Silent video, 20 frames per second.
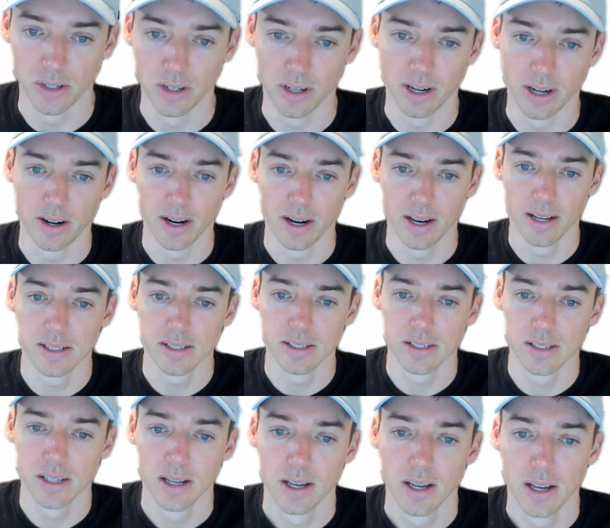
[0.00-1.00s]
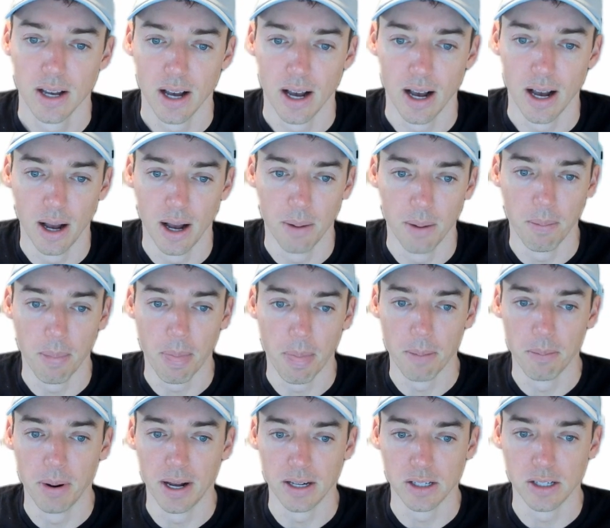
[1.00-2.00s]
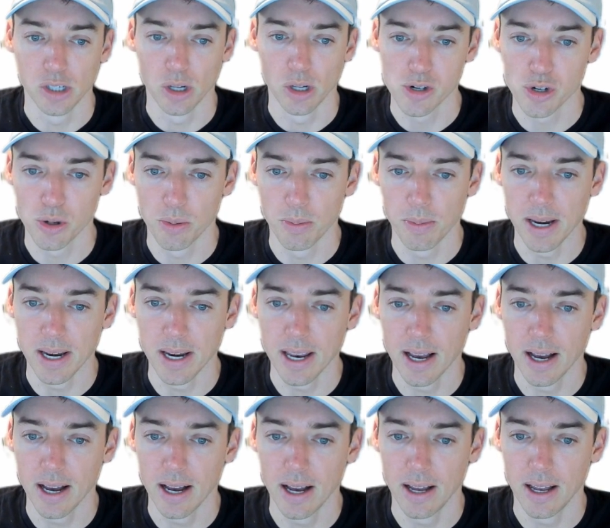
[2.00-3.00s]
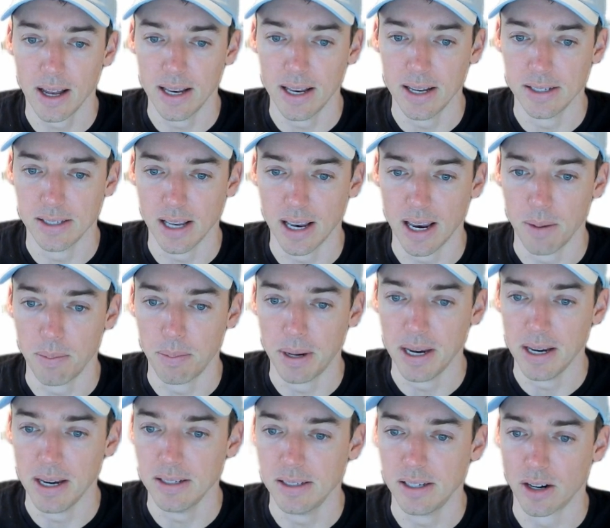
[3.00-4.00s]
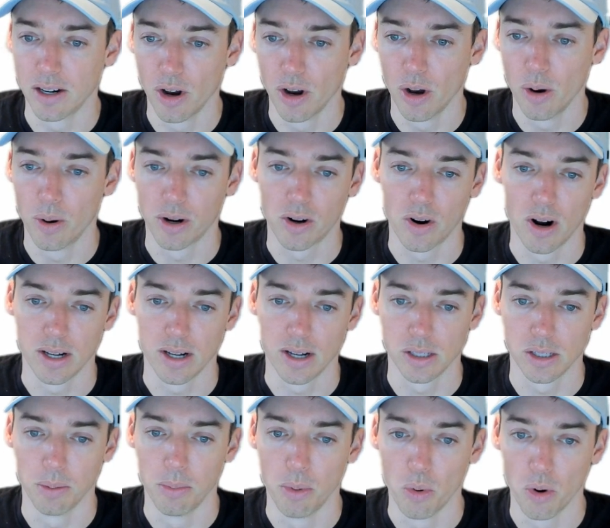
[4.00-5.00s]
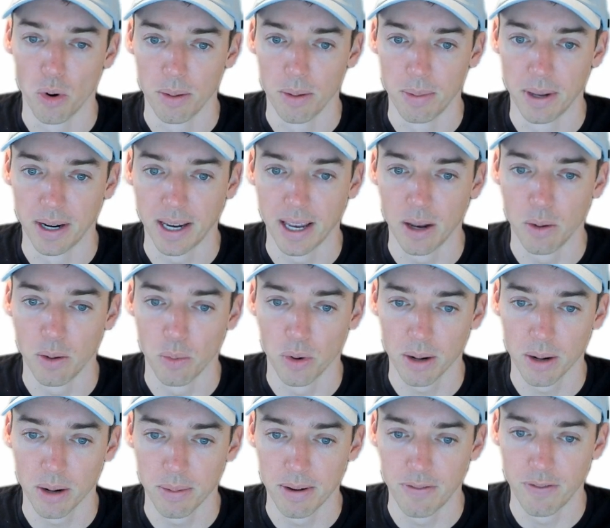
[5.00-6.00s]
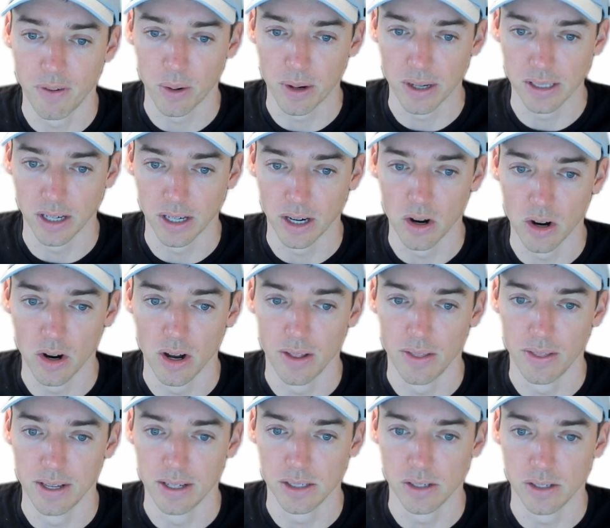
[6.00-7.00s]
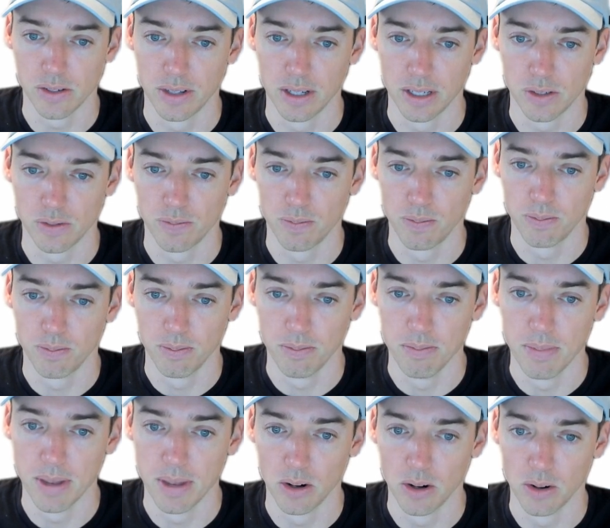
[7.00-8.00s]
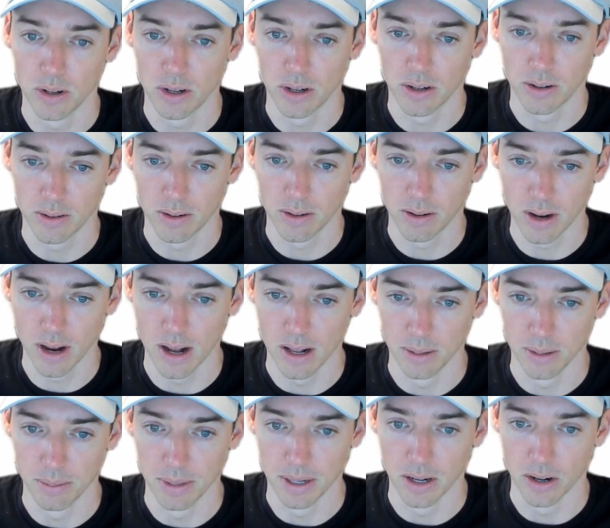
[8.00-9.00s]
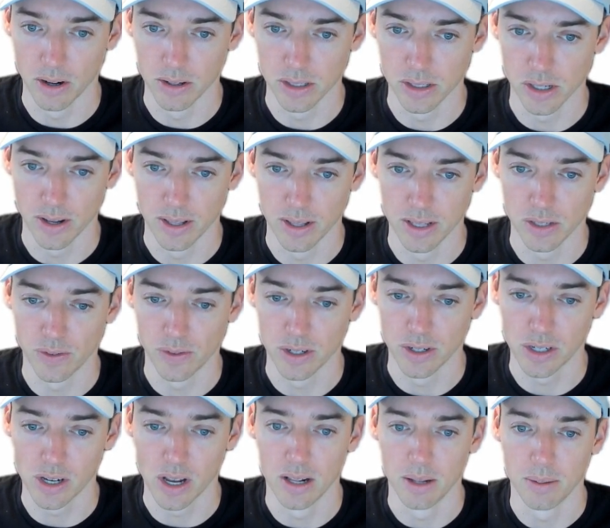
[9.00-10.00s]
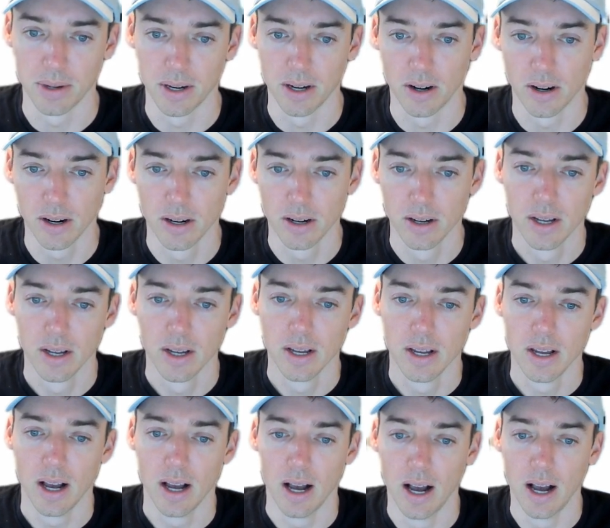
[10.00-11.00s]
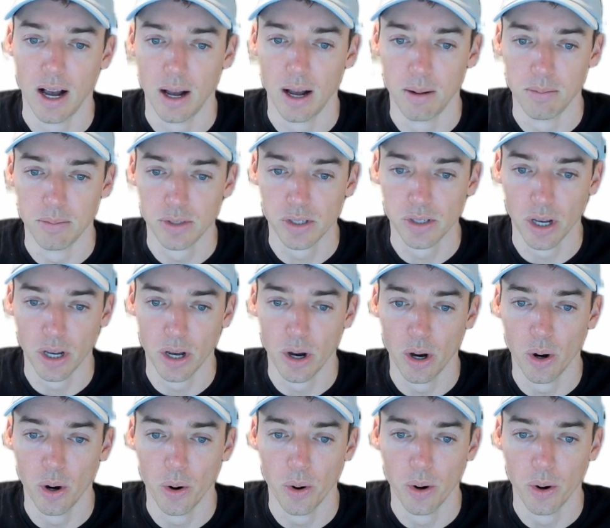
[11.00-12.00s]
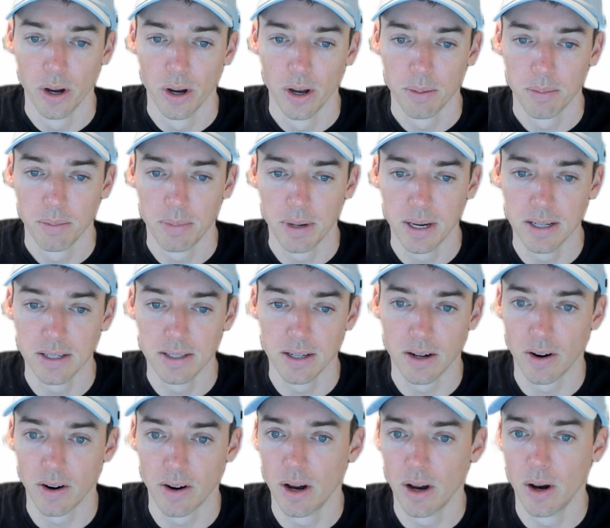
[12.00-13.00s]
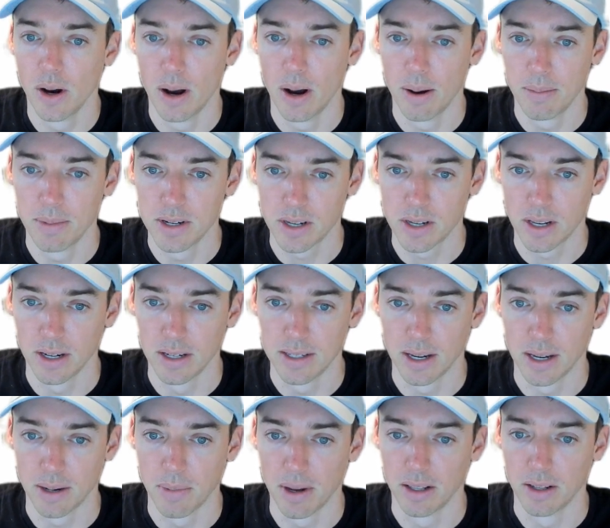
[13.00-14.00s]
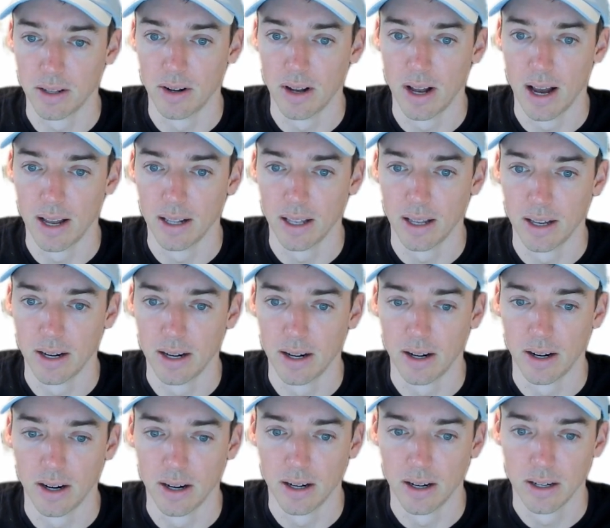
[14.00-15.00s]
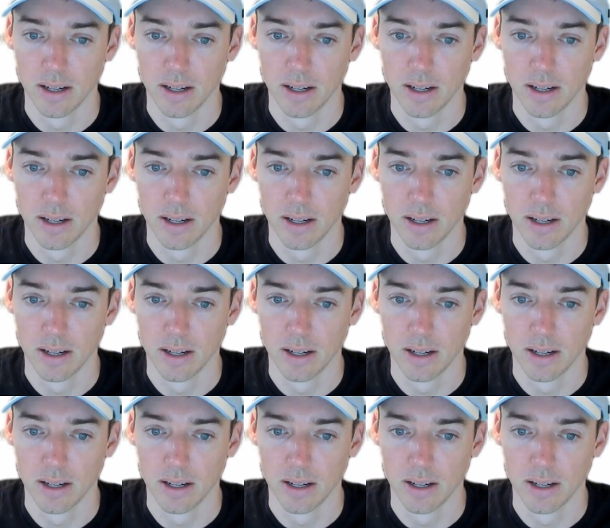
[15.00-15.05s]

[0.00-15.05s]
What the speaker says: areas. But social media is a P0 across the board. But again, we're going to be focusing on this middle column here, or sorry, this first column here. So P0, I'm just going to take my little highlighter.